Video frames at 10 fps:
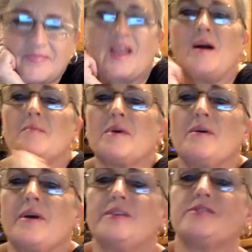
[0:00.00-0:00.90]
I'm
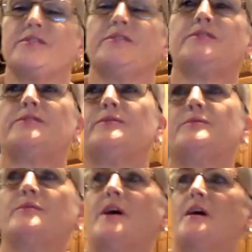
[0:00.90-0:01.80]
going to
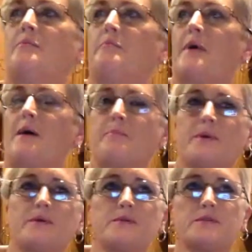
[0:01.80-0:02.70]
do the
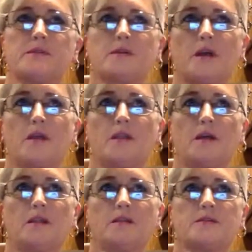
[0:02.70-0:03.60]
poppers and
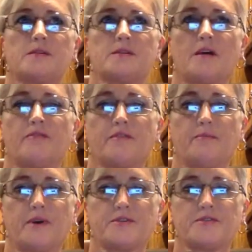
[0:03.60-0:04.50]
then the stuffed
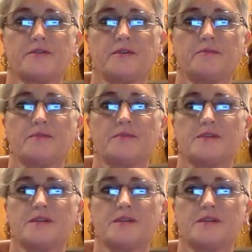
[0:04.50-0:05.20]
mushrooms.